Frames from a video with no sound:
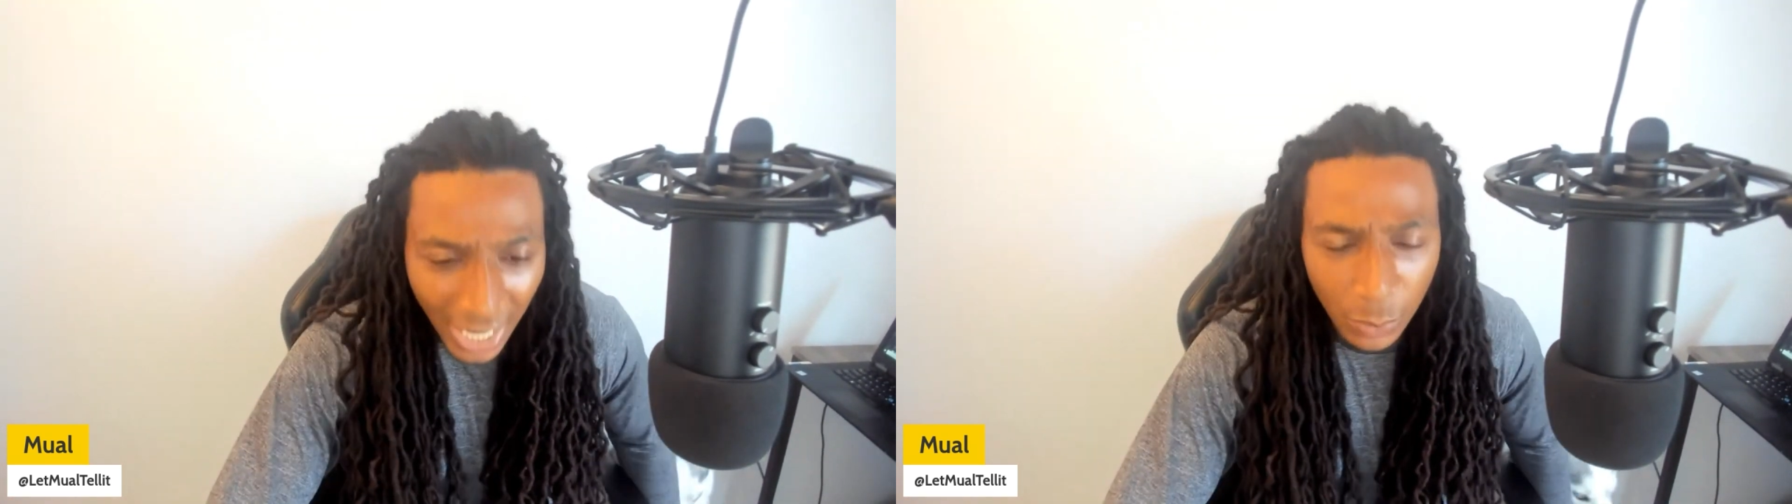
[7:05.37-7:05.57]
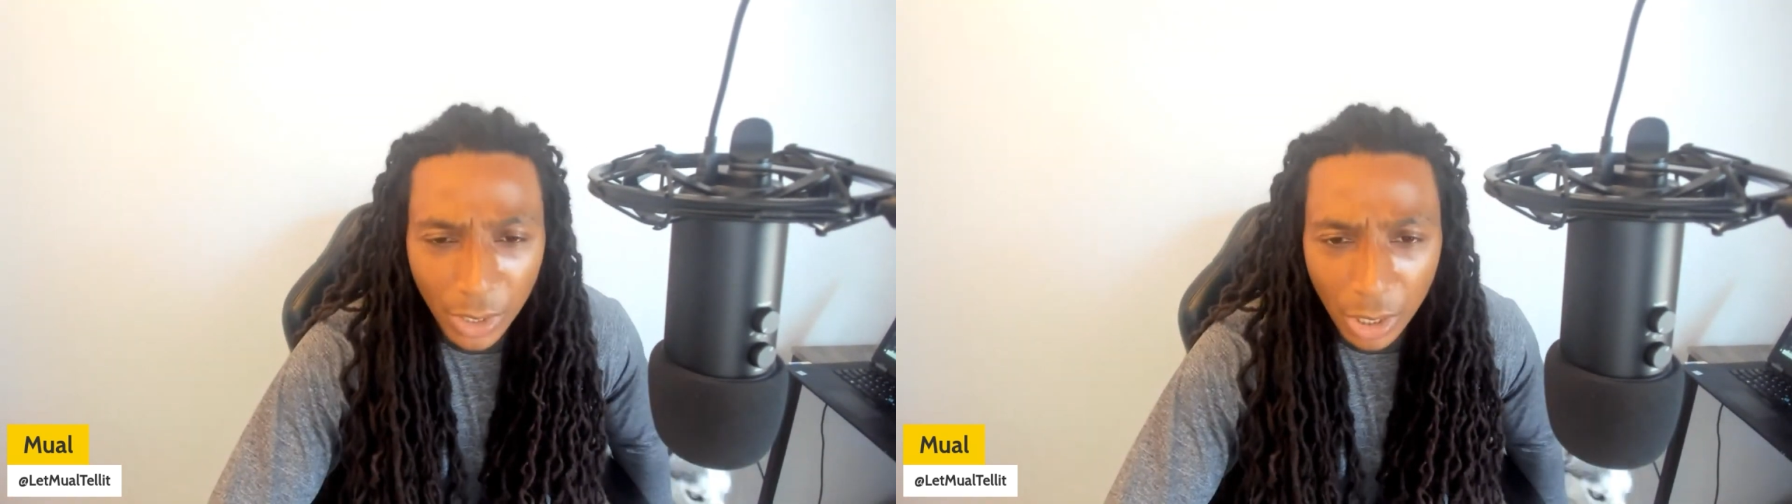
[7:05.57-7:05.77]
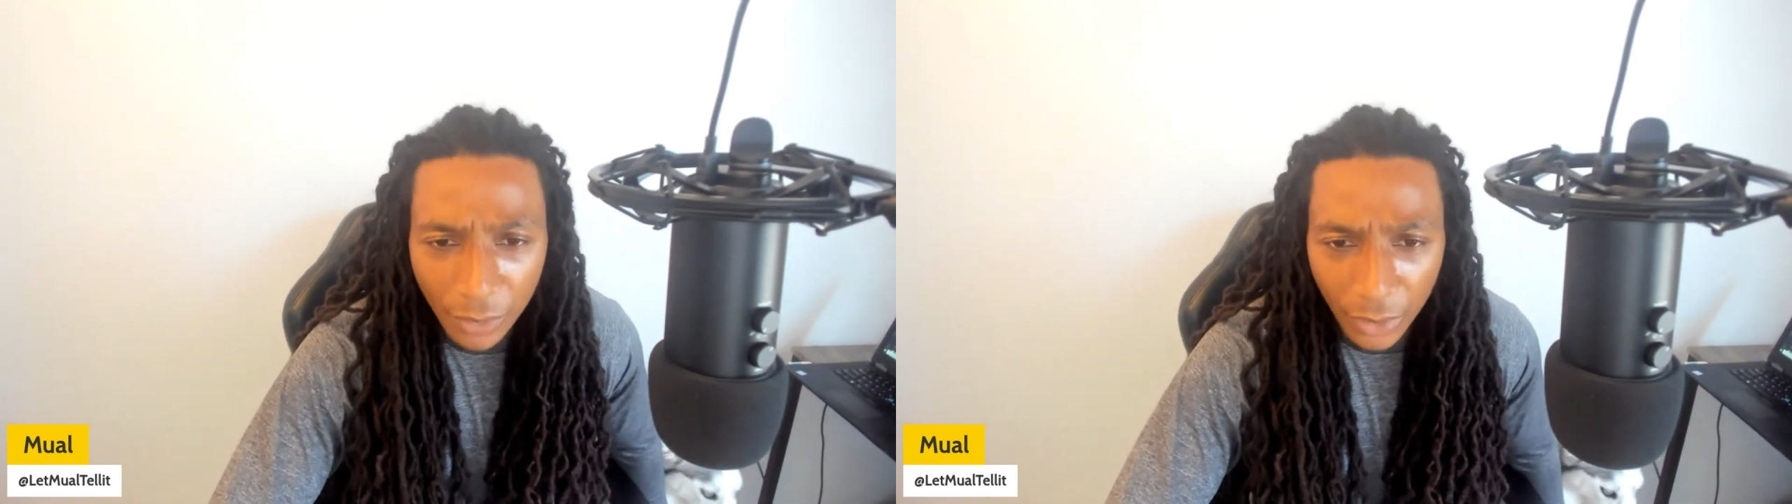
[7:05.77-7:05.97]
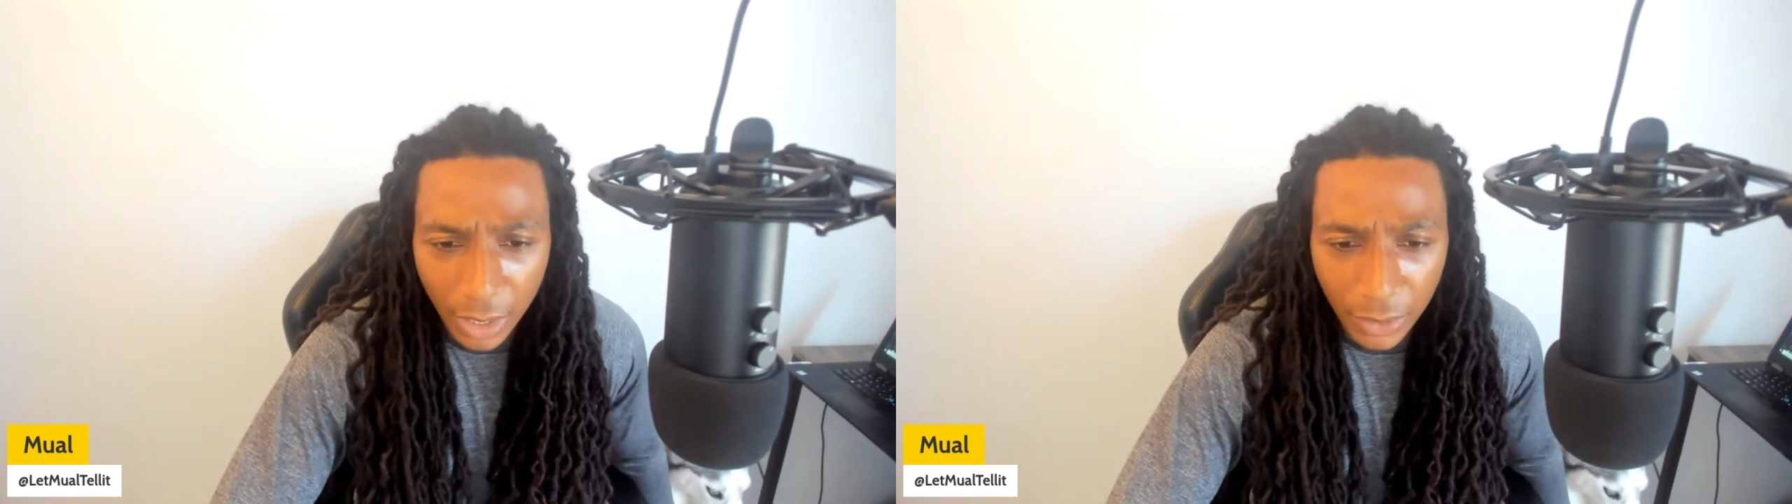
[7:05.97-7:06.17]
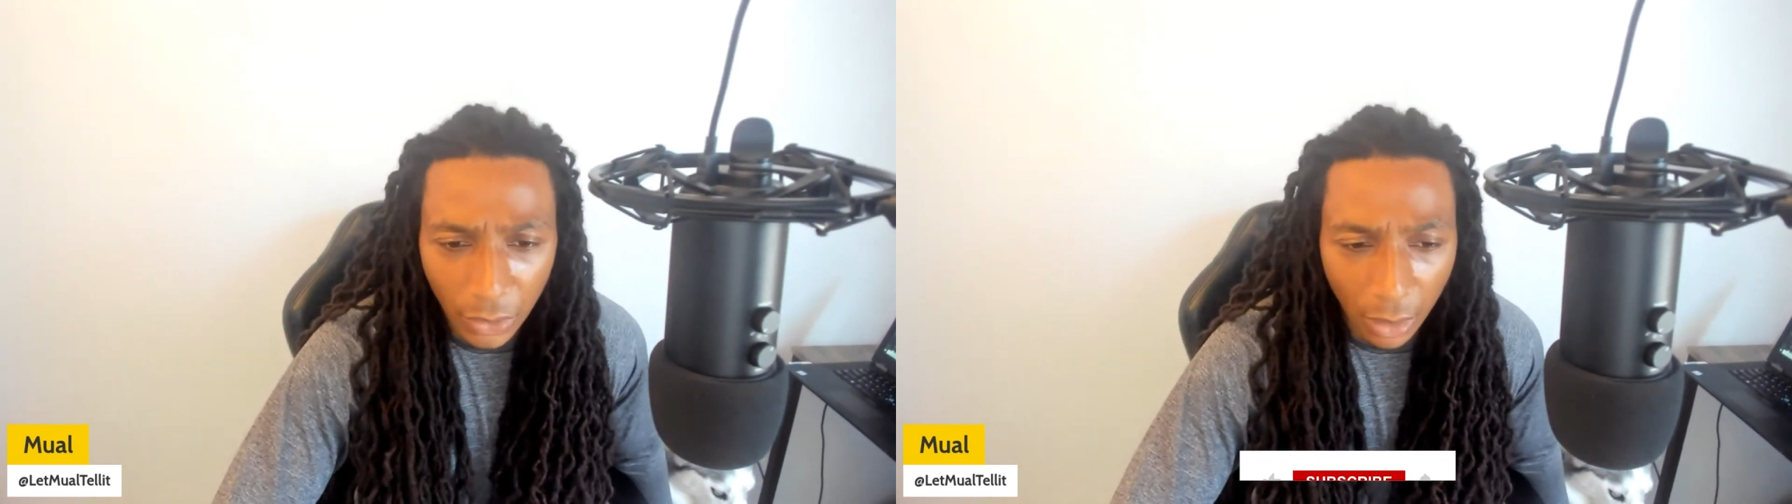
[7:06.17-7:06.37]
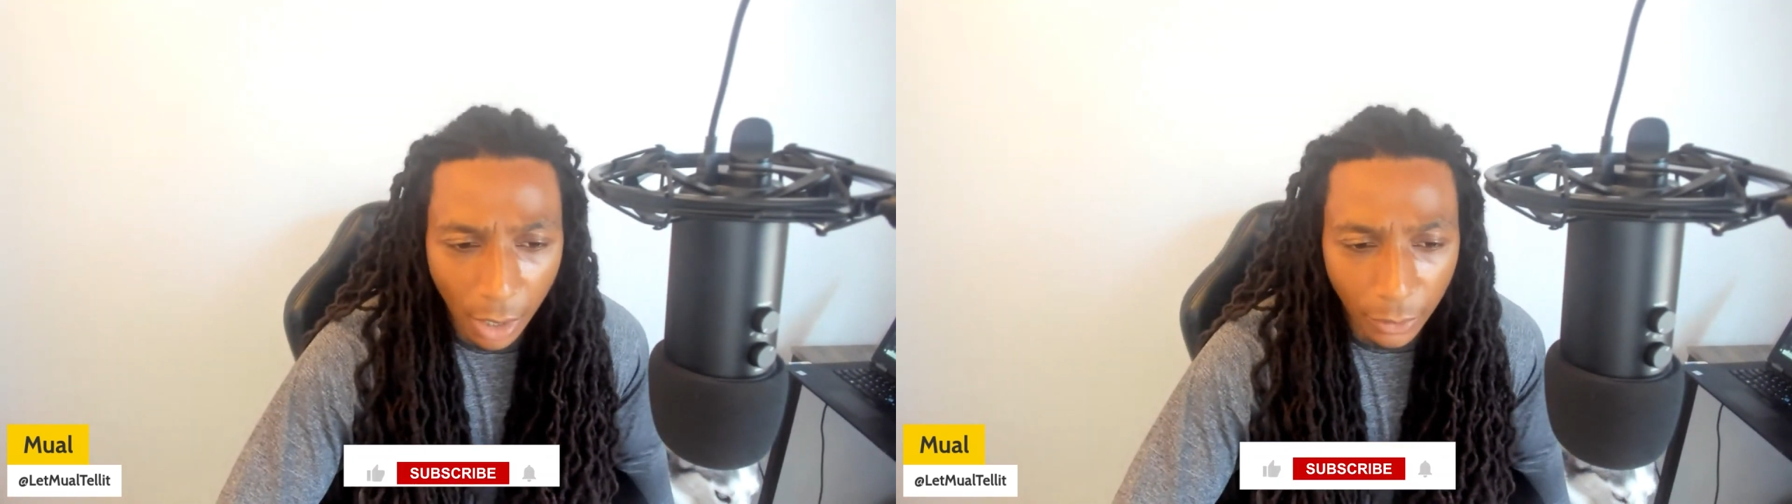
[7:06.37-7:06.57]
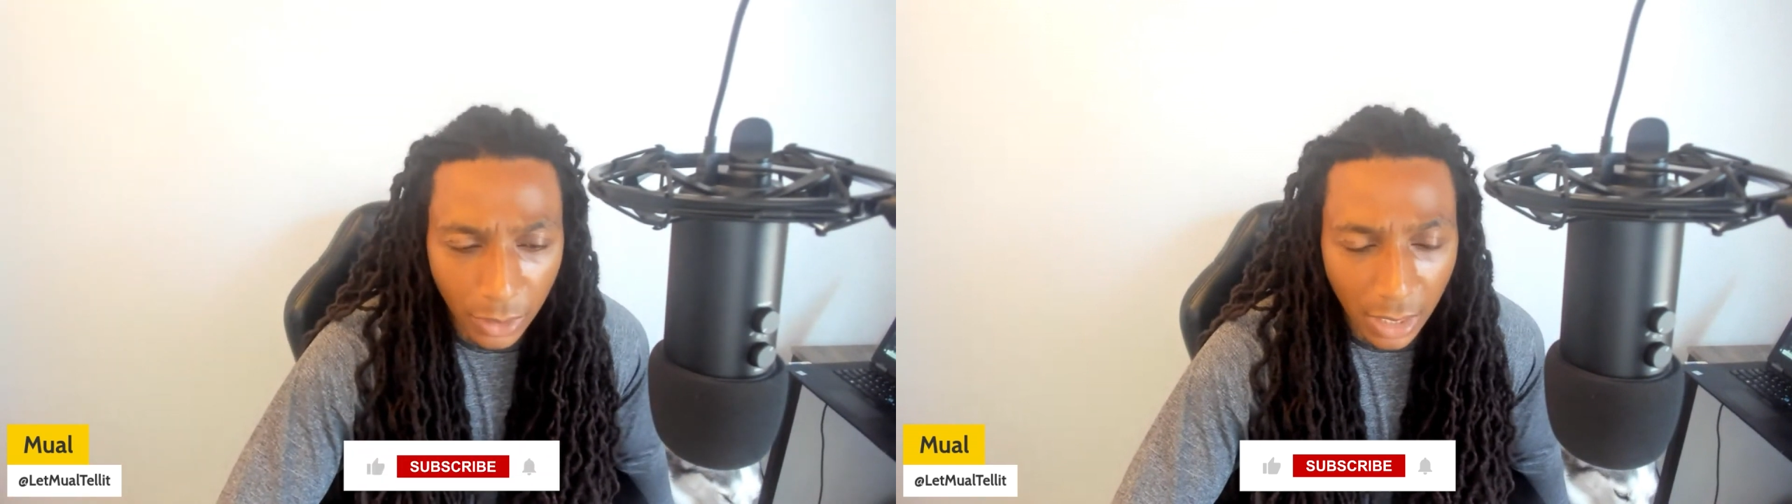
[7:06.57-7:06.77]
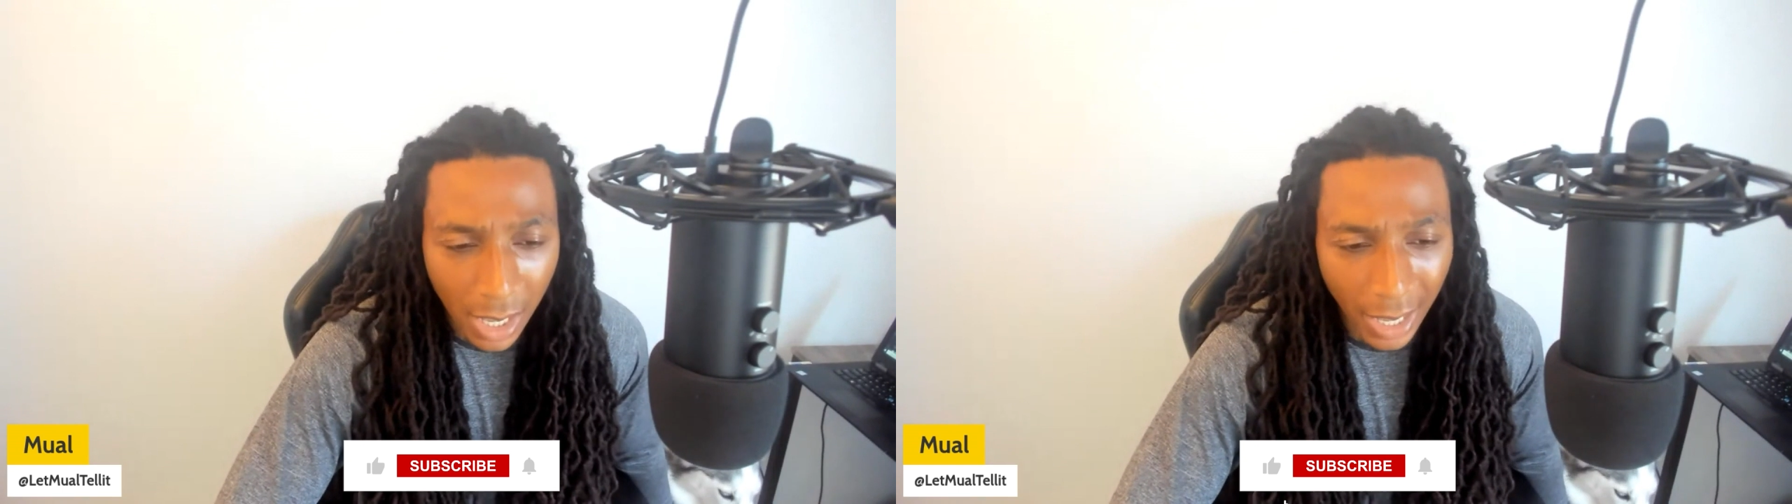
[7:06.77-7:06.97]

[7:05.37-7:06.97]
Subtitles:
as we gear up for the Arizona Cardinals.